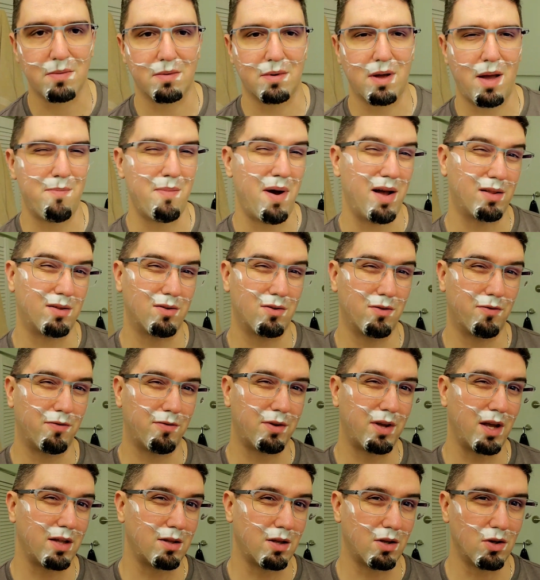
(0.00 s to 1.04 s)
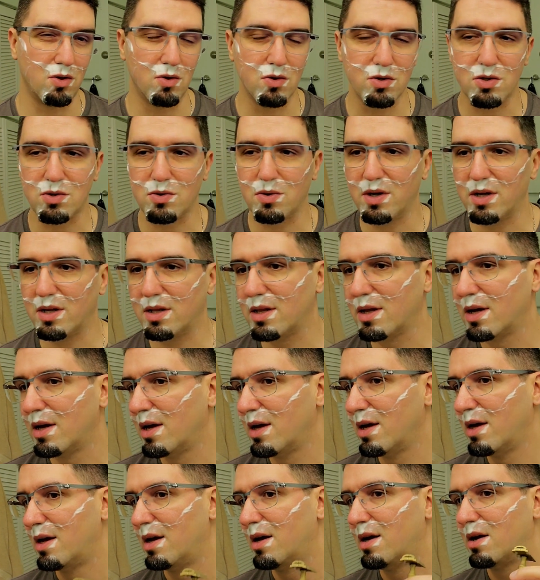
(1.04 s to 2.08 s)
a matter of getting used to it.
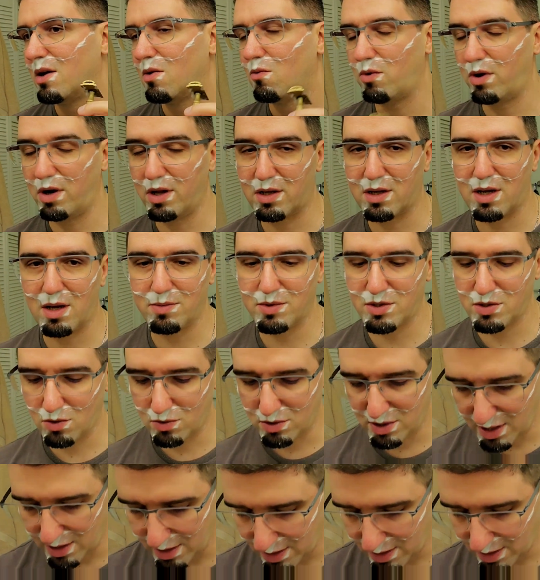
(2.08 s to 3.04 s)
When it comes to,